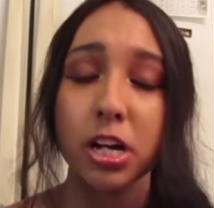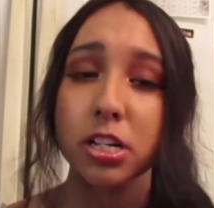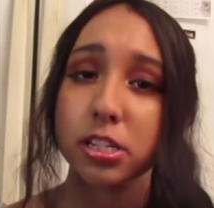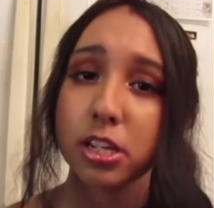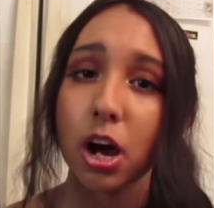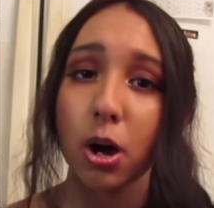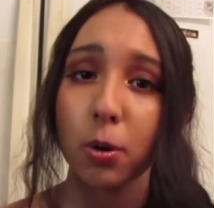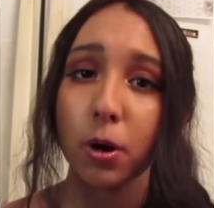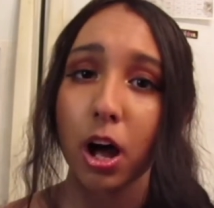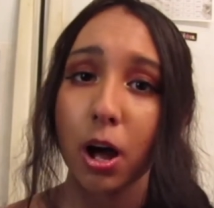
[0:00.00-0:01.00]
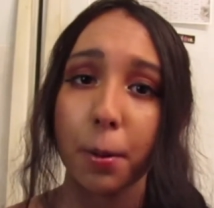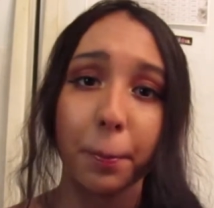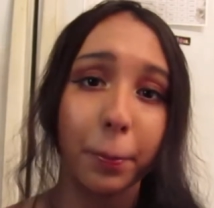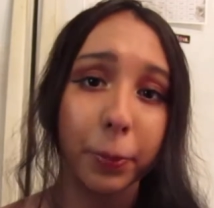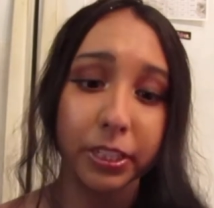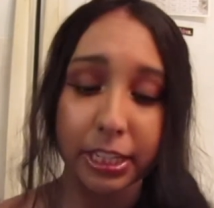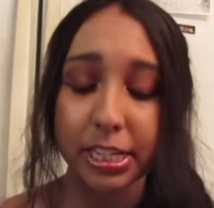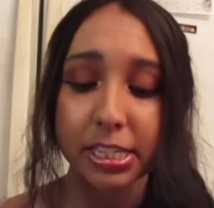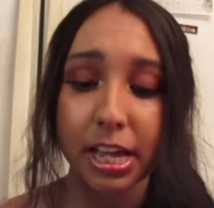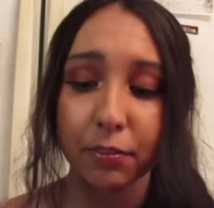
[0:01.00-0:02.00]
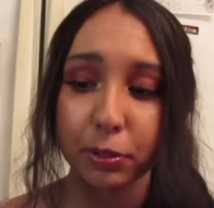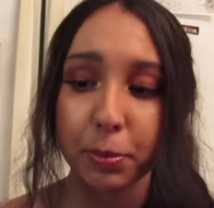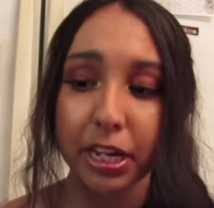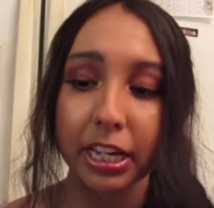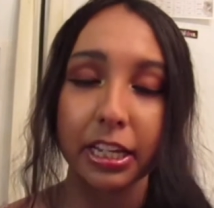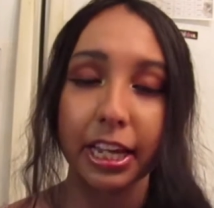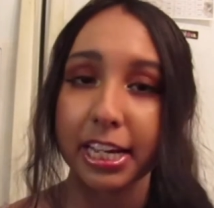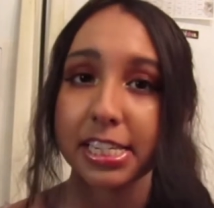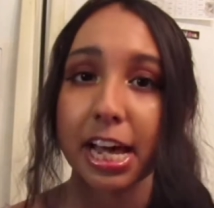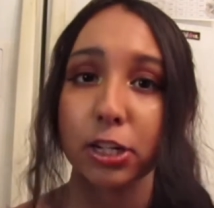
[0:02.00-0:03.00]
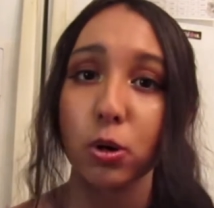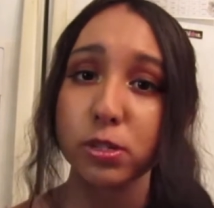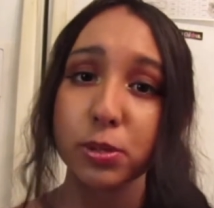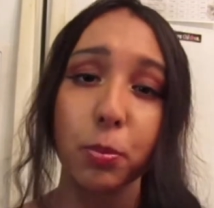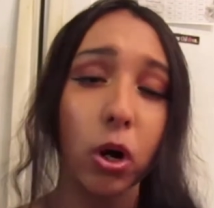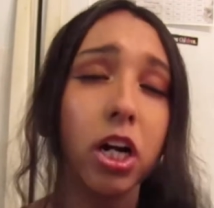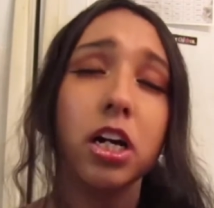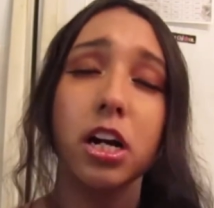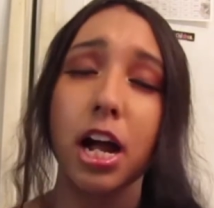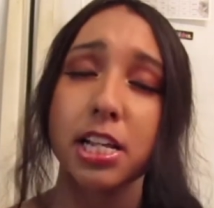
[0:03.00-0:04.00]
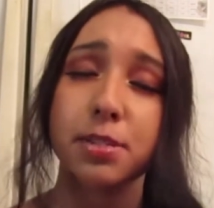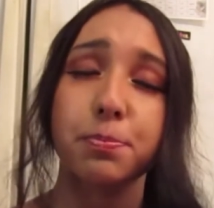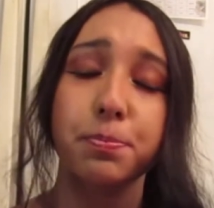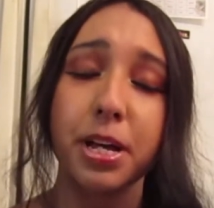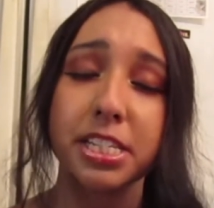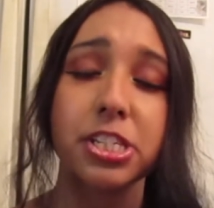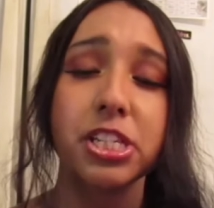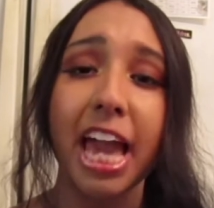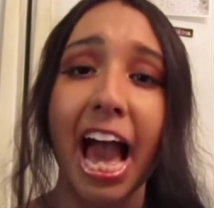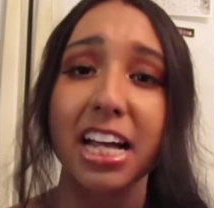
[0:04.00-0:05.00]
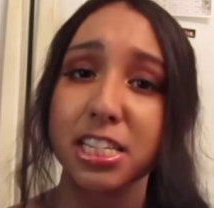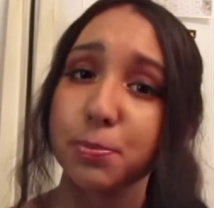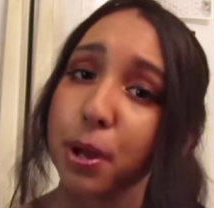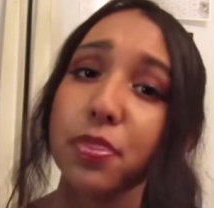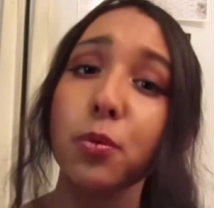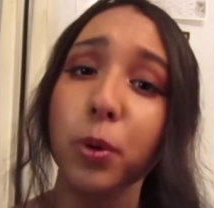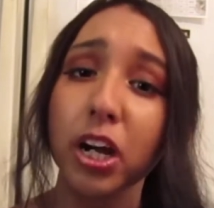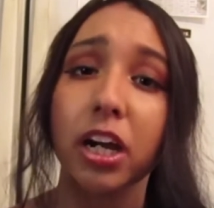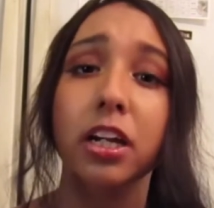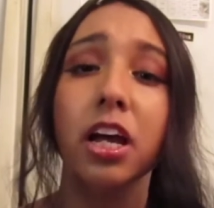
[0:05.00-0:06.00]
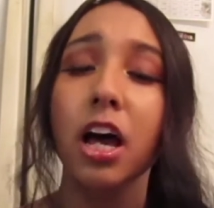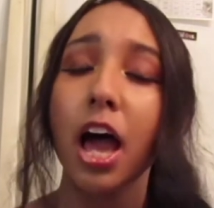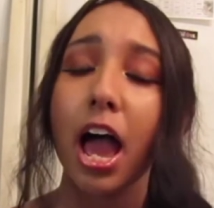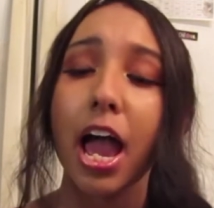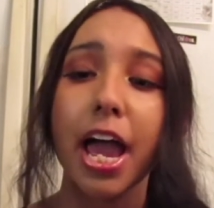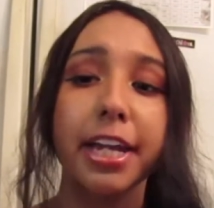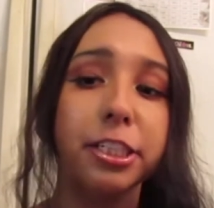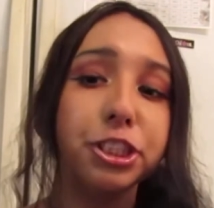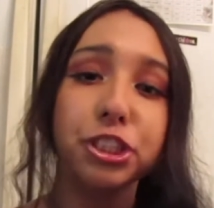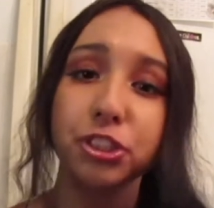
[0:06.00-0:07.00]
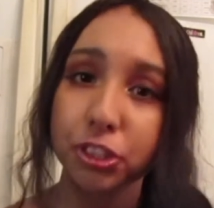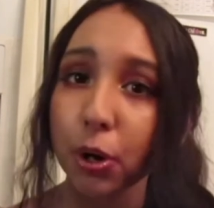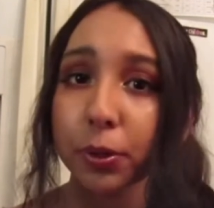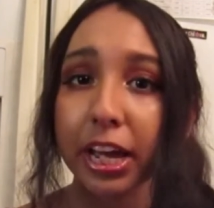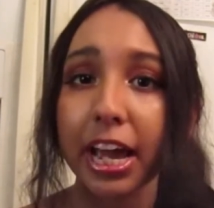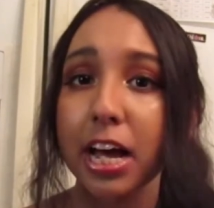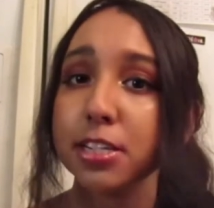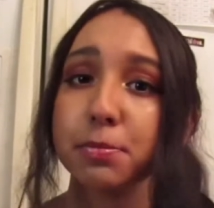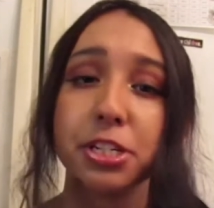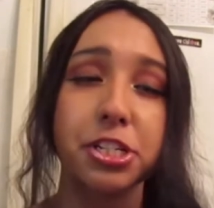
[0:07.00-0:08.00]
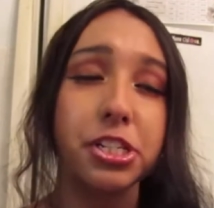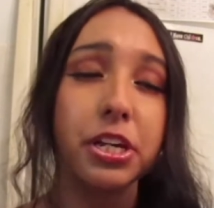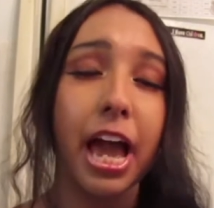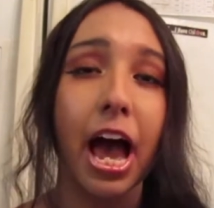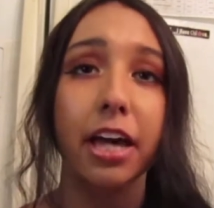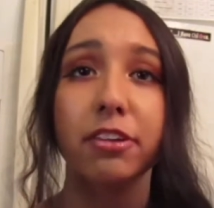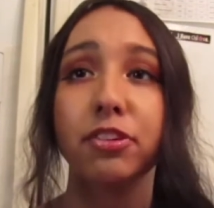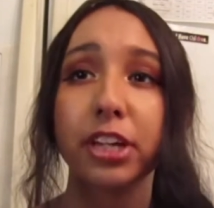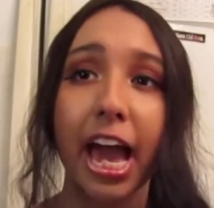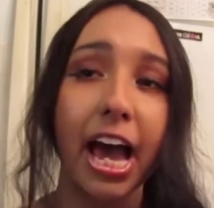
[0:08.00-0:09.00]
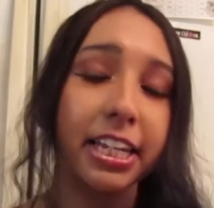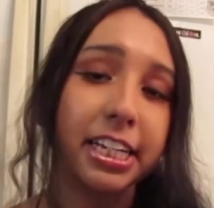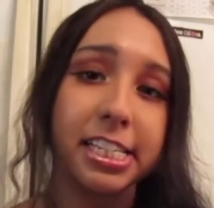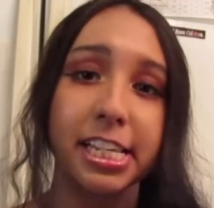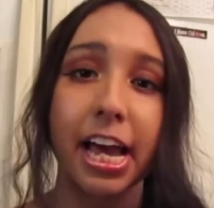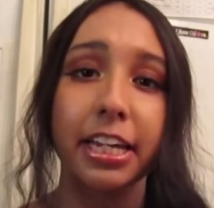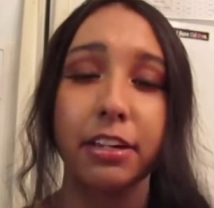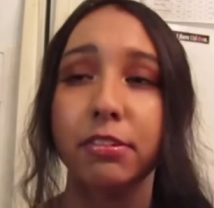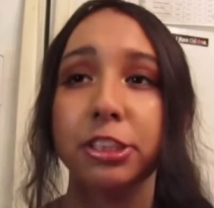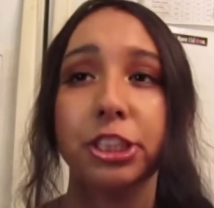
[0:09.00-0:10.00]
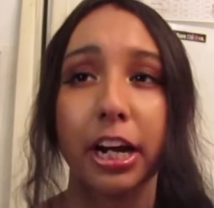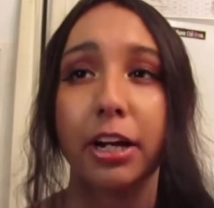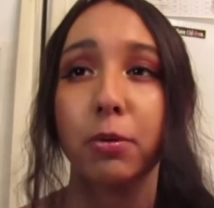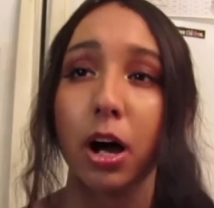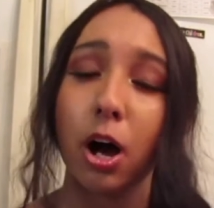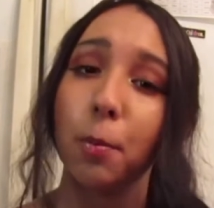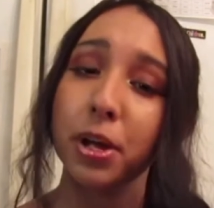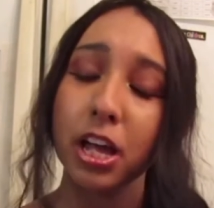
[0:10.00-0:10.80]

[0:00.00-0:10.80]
So please, everybody, like I said, go support her as best as you can, spread the word, and just donate as much as you can. If you can't, like I said, even sharing will help.